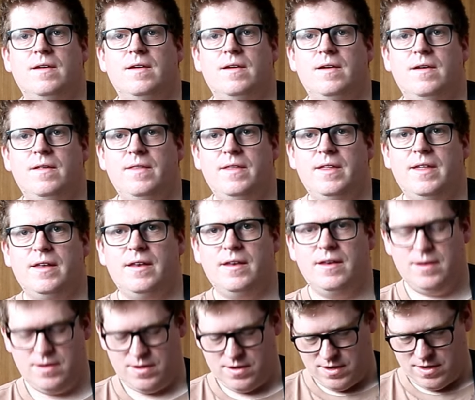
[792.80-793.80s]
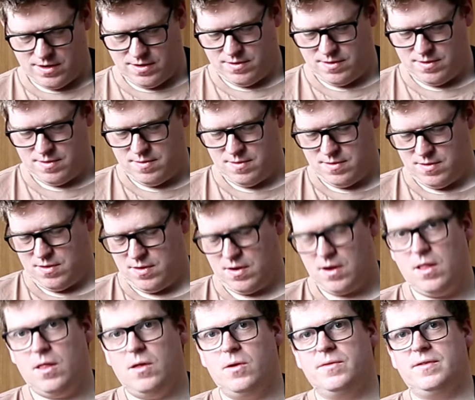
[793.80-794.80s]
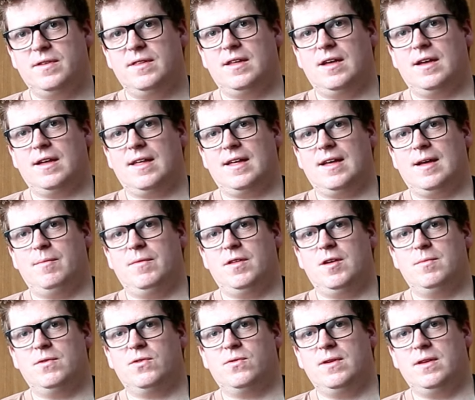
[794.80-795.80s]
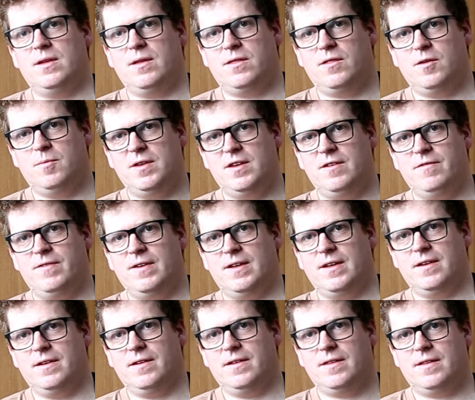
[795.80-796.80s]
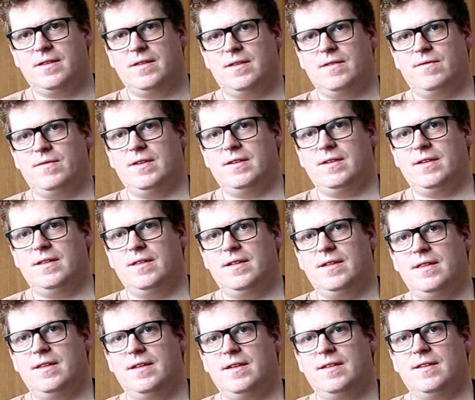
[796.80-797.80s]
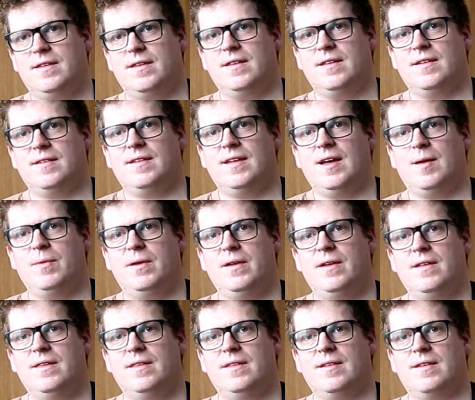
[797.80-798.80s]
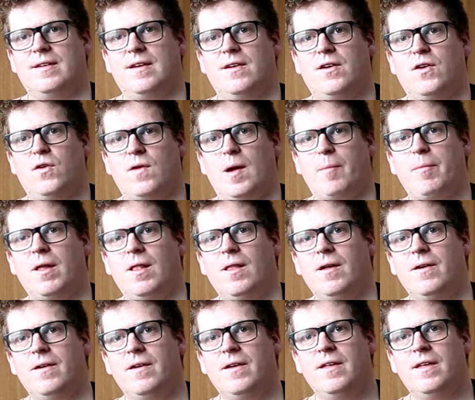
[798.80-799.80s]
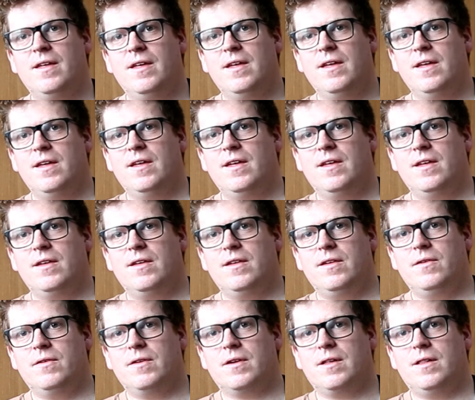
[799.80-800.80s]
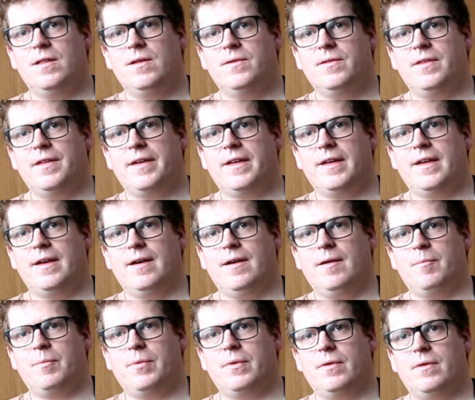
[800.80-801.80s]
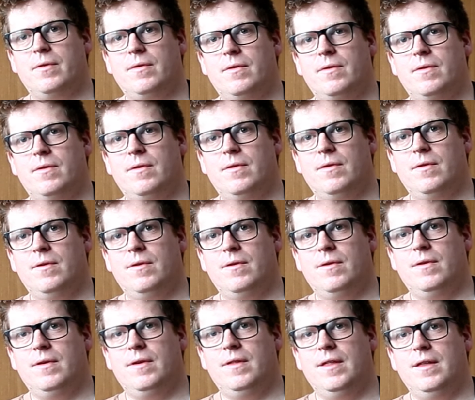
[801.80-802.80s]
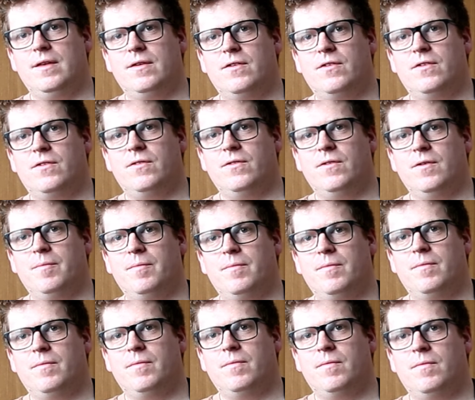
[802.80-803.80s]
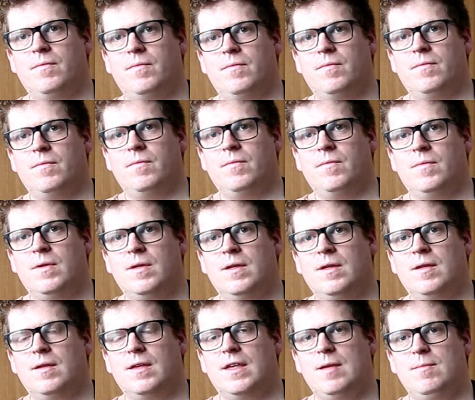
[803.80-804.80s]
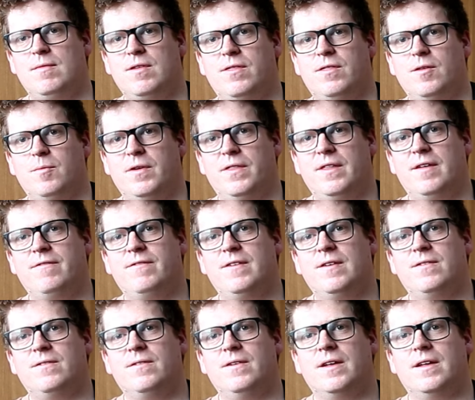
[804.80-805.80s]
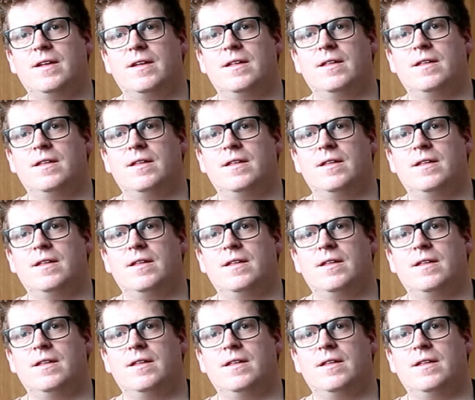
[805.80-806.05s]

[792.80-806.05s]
and then closing that gap there between your thumb and your finger. If you see there, this gap here, this crab claw, you want to close that gap and then strum. Keep your thumb on that fifth string.